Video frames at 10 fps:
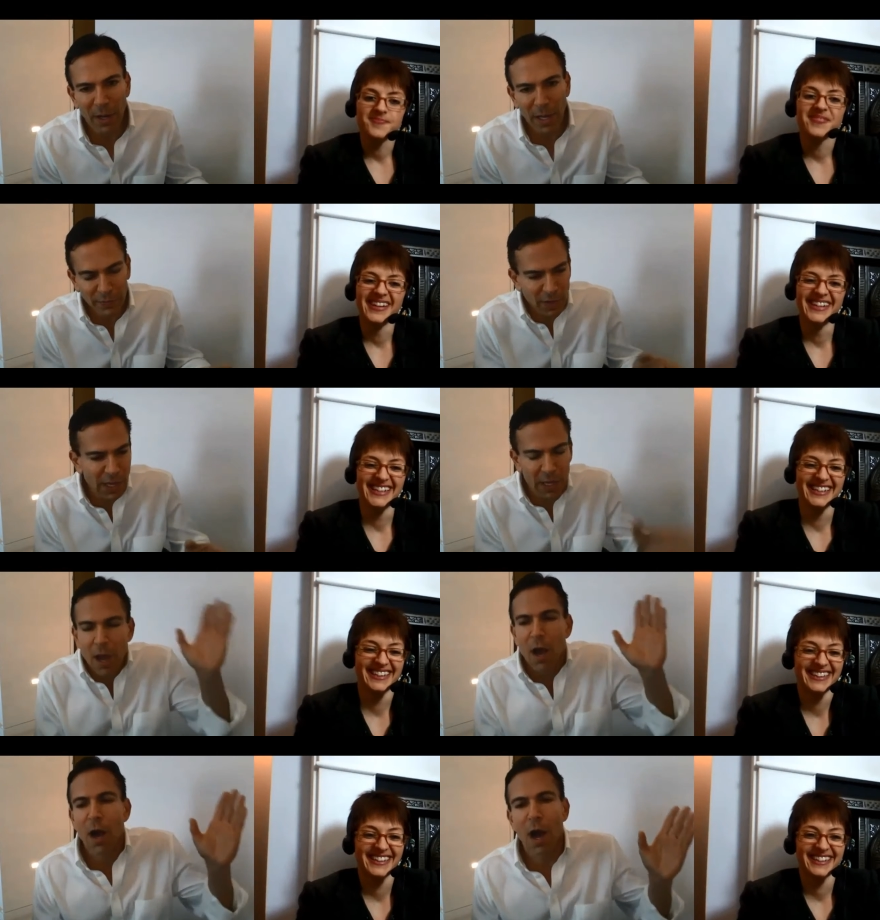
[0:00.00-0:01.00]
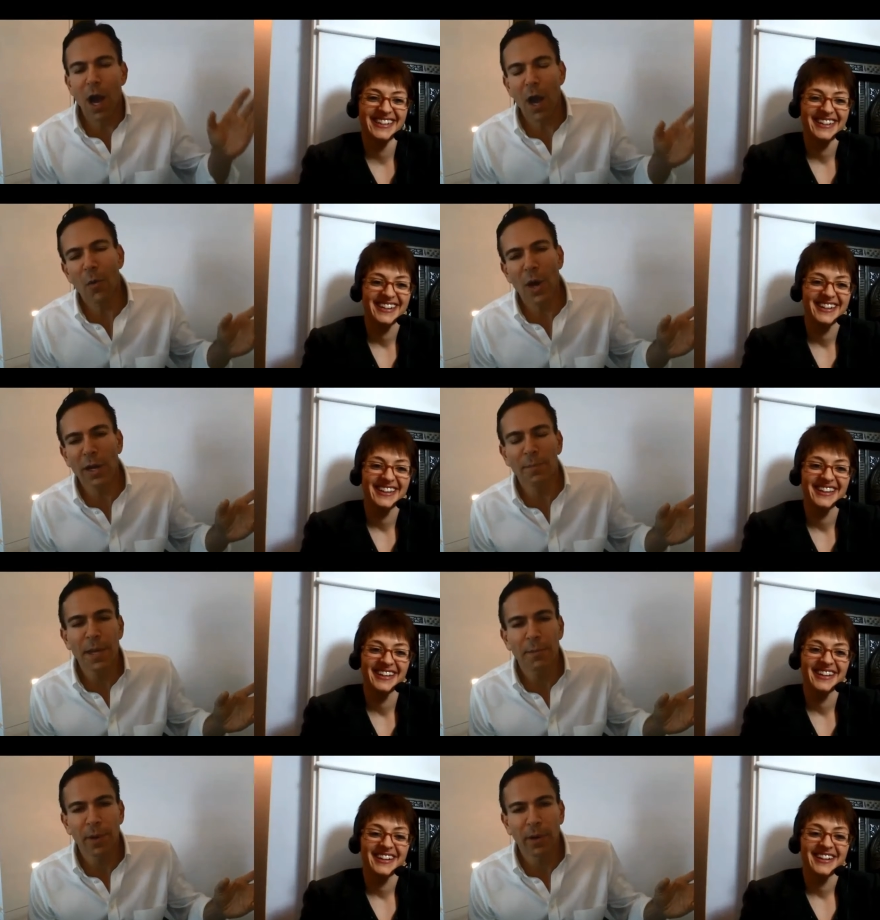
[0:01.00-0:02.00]
Speaker 1: It's like I want to be
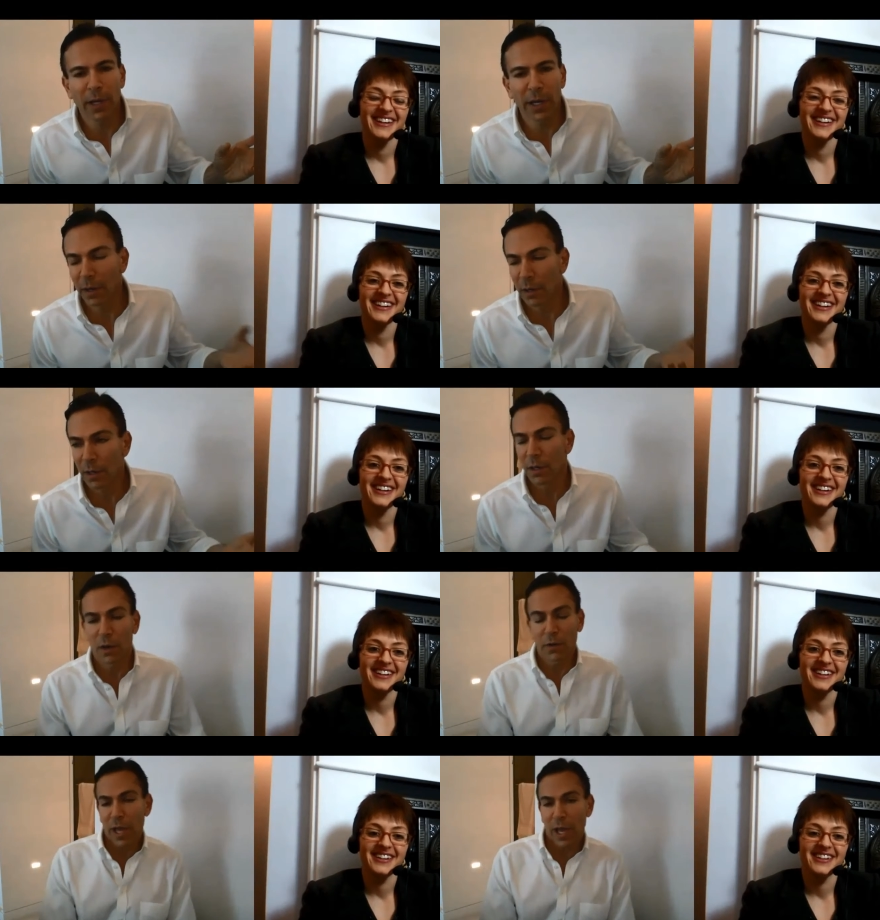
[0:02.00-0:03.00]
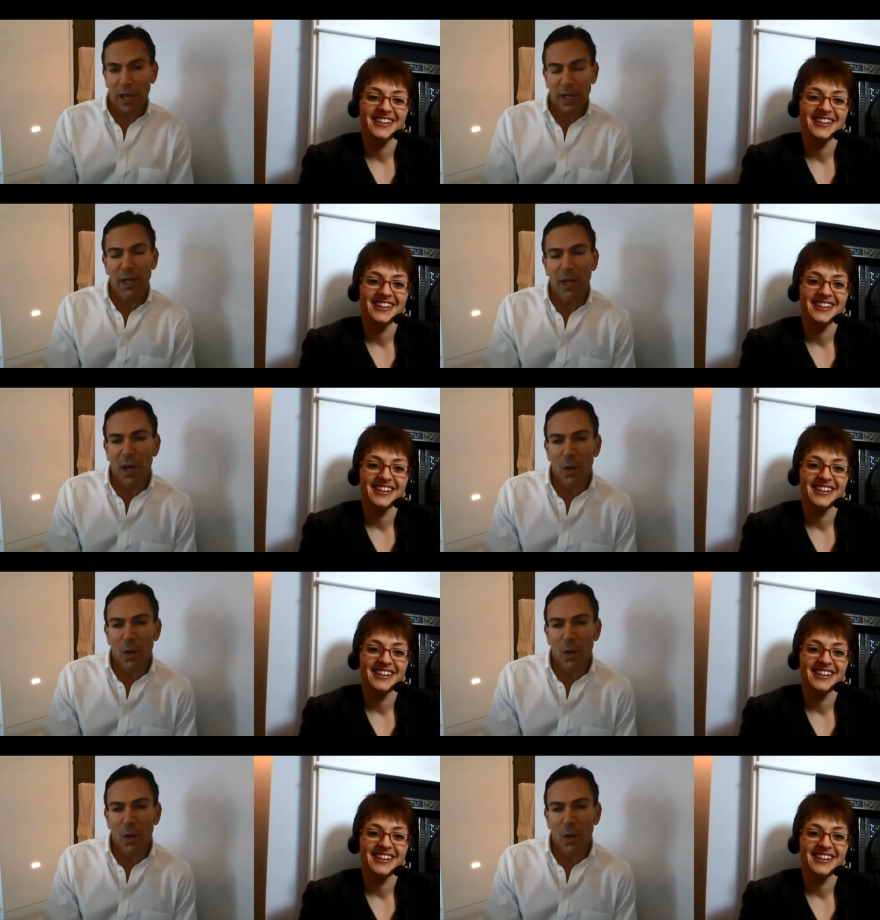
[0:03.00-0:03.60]
a millionaire. Okay,